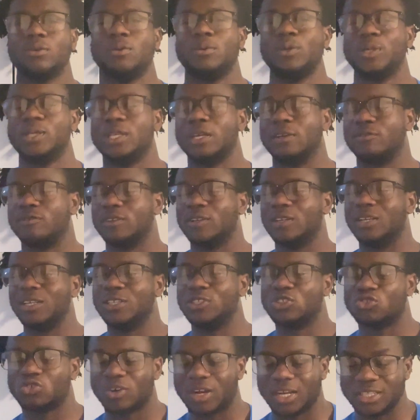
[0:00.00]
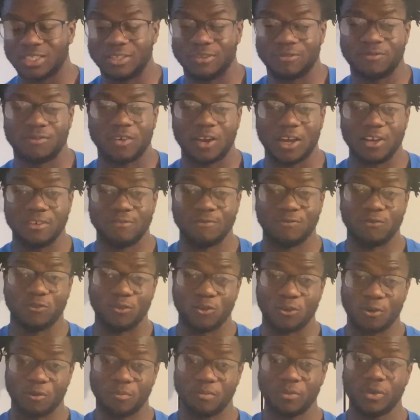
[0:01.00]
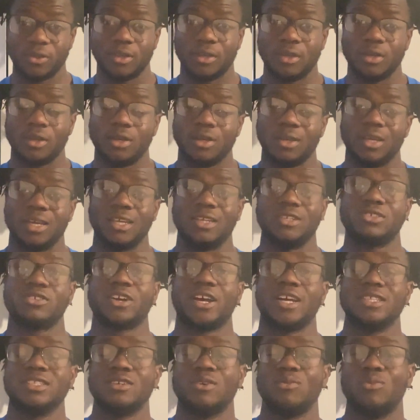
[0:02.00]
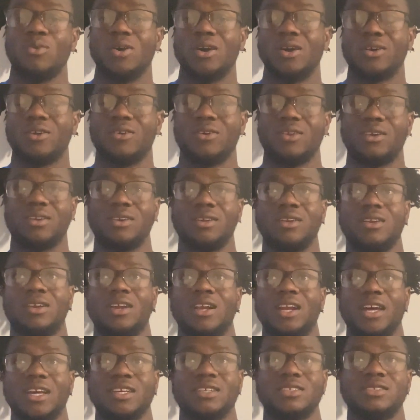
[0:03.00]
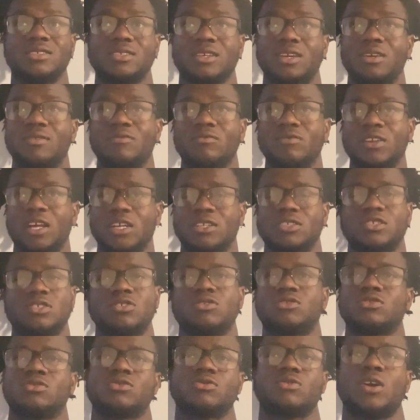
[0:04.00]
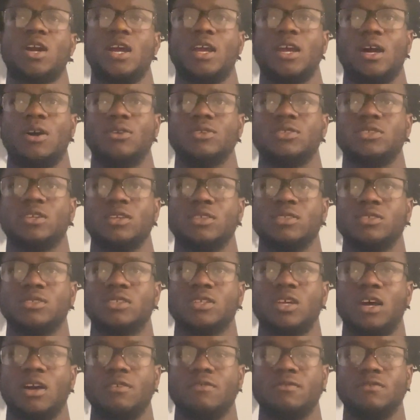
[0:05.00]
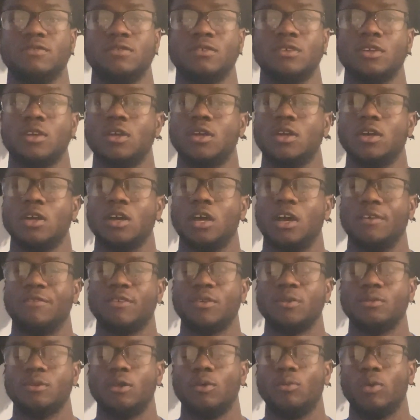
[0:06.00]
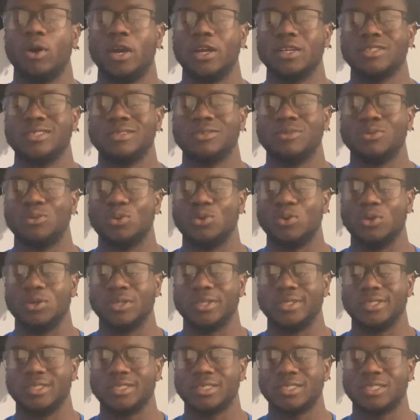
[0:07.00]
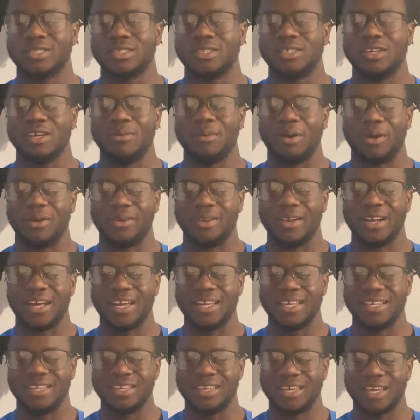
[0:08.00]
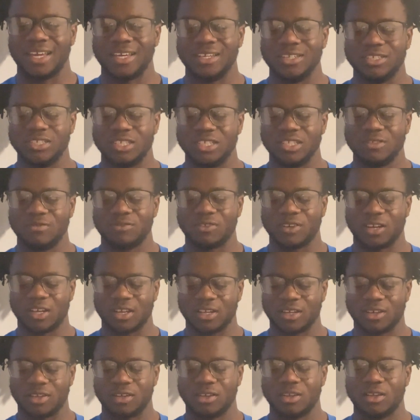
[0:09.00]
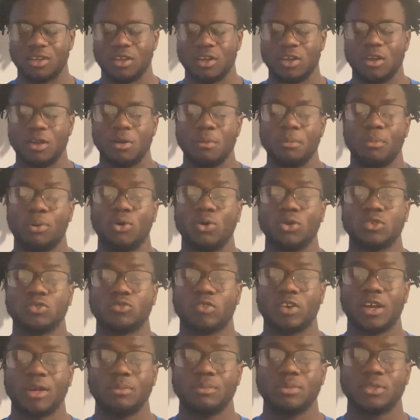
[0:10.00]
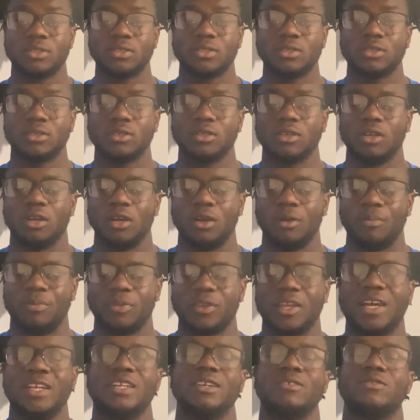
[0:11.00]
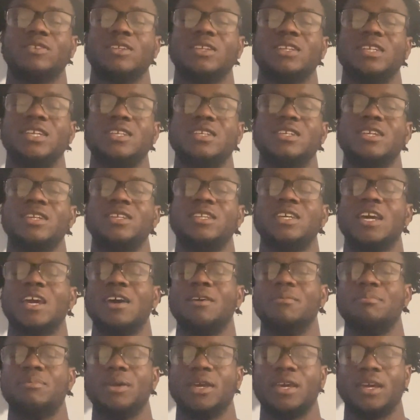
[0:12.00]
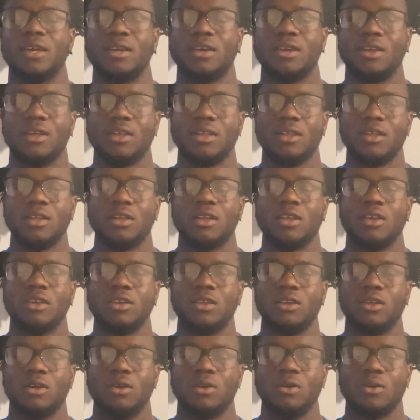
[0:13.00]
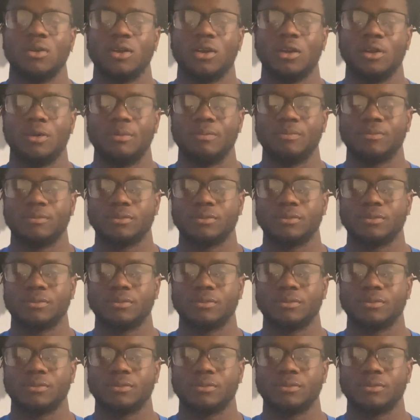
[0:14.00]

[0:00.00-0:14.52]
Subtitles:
where we definitely tried to find form and tried to work on like just try out certain stuff. I think we worked towards about 90 kg for like pause reps. I definitely did get a bit, you know, I